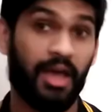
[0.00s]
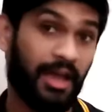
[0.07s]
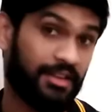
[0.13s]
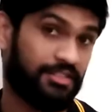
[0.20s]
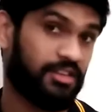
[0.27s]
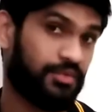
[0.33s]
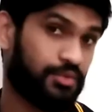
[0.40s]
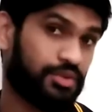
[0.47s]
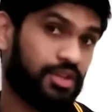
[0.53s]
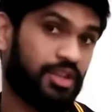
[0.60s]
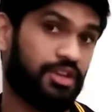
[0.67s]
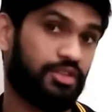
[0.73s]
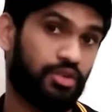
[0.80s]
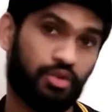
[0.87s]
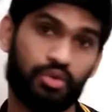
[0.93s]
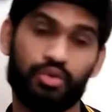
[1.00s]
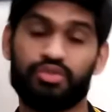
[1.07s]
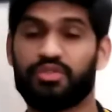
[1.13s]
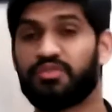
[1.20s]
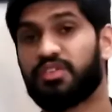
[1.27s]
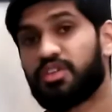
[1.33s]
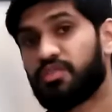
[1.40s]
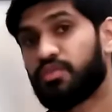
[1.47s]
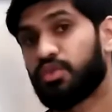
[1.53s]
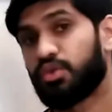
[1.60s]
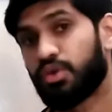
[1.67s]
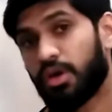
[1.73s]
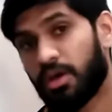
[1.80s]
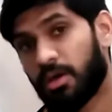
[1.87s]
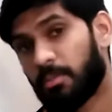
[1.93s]
And it's safe to say that in the course of the
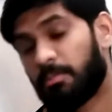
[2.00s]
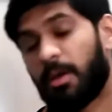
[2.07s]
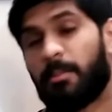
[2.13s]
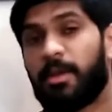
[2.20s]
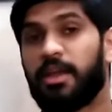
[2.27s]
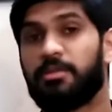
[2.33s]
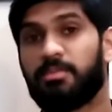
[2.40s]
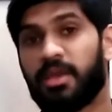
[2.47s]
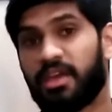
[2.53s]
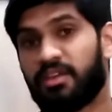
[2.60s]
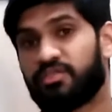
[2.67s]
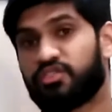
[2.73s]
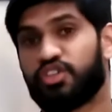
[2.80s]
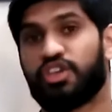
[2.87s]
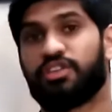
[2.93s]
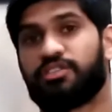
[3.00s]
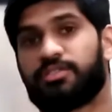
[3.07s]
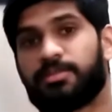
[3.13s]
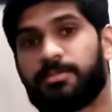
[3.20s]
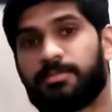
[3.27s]
review, my mind may have changed.